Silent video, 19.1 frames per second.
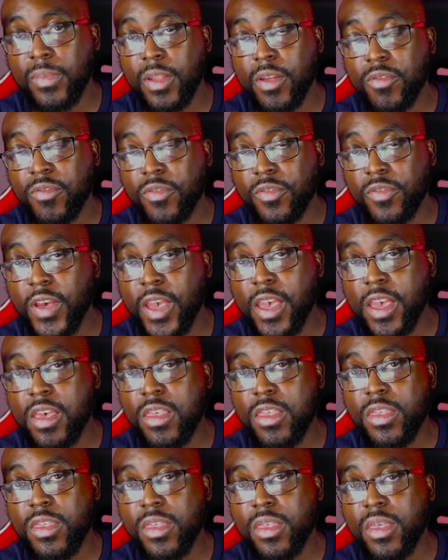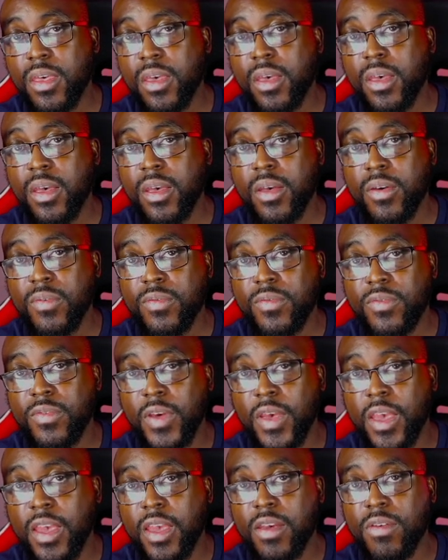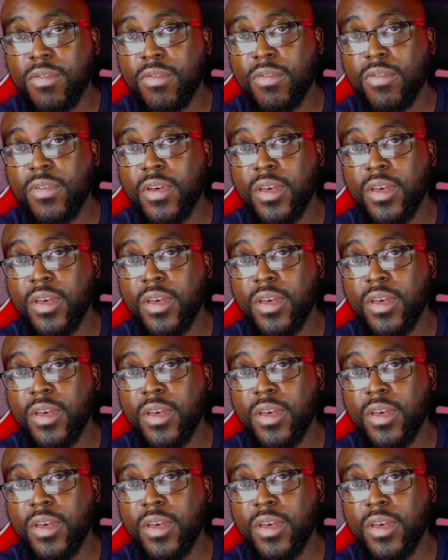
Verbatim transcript: Faith, faith,